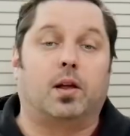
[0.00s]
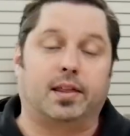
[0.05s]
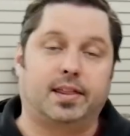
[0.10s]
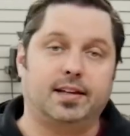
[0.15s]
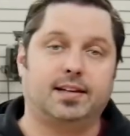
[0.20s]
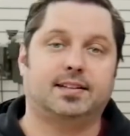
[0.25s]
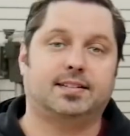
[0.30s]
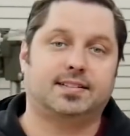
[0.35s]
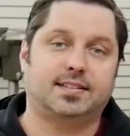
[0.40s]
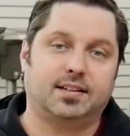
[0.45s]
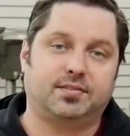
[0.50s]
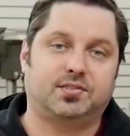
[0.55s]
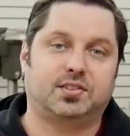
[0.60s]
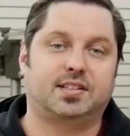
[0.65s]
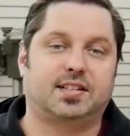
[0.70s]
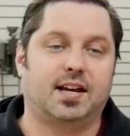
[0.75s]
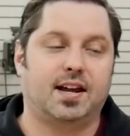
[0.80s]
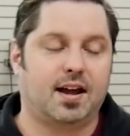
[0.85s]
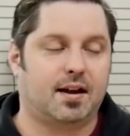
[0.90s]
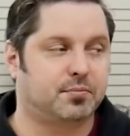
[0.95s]
I think it's safe to
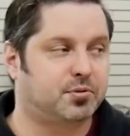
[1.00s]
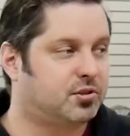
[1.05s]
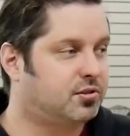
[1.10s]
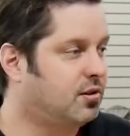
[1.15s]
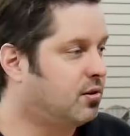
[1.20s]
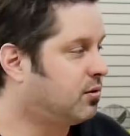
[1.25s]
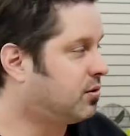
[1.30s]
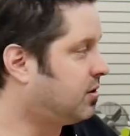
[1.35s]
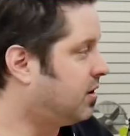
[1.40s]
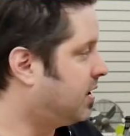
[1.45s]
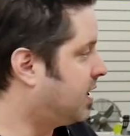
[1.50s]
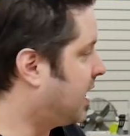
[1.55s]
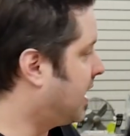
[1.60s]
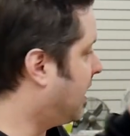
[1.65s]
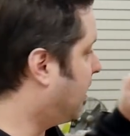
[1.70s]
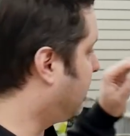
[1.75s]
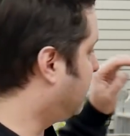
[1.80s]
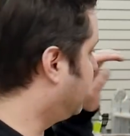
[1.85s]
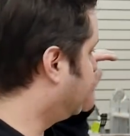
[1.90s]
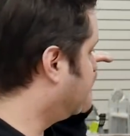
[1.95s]
say I'm stoked on
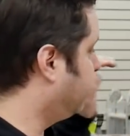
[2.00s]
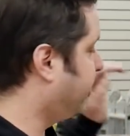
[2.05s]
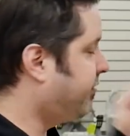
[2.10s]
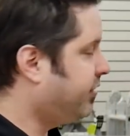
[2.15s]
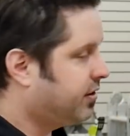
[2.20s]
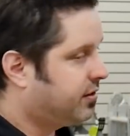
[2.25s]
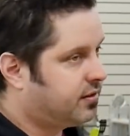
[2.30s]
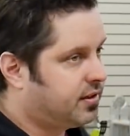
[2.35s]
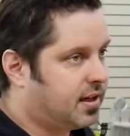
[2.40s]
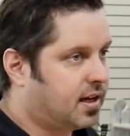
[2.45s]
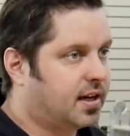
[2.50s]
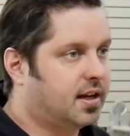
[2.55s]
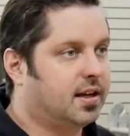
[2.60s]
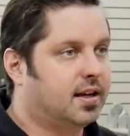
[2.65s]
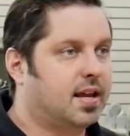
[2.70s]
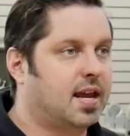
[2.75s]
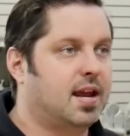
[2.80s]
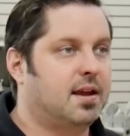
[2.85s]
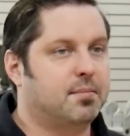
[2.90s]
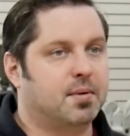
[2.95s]
how the filler neck
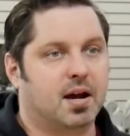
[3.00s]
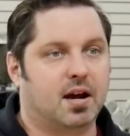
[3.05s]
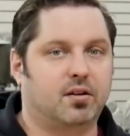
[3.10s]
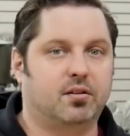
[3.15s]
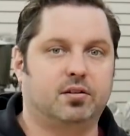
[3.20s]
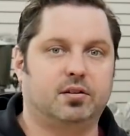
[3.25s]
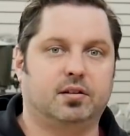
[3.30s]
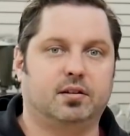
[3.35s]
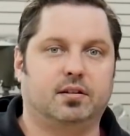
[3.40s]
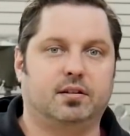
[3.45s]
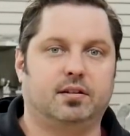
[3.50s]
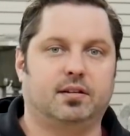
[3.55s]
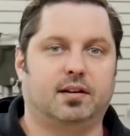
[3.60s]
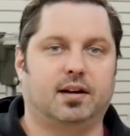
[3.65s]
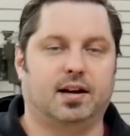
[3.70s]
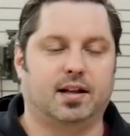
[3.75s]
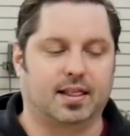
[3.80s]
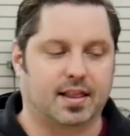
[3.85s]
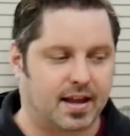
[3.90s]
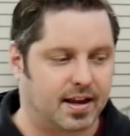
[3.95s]
came out.
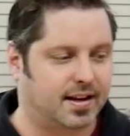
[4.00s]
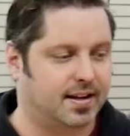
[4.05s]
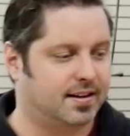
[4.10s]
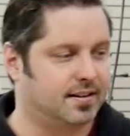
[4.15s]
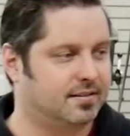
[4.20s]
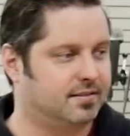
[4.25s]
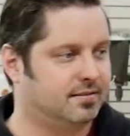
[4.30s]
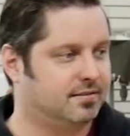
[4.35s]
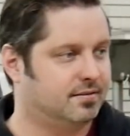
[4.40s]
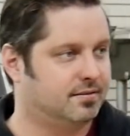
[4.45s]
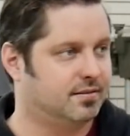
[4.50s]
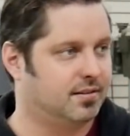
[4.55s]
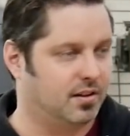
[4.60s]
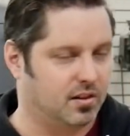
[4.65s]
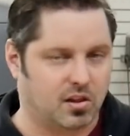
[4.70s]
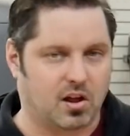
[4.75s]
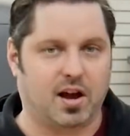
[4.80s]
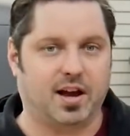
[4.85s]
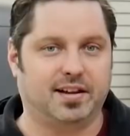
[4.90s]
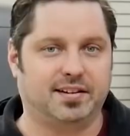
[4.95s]
I like it a
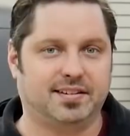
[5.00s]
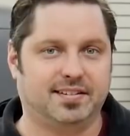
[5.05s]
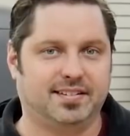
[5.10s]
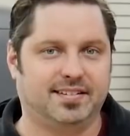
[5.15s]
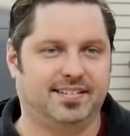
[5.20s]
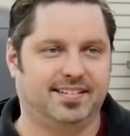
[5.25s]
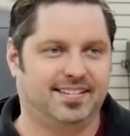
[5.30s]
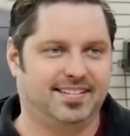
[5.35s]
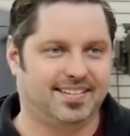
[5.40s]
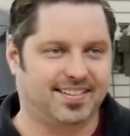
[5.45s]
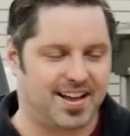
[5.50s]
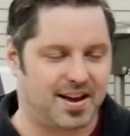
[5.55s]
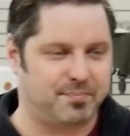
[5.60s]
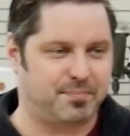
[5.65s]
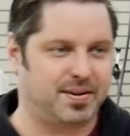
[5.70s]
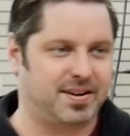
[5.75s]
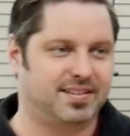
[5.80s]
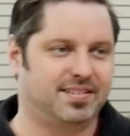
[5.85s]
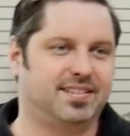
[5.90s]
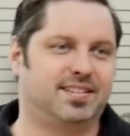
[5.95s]
lot
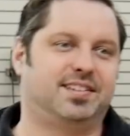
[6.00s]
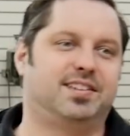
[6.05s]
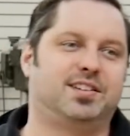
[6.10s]
better than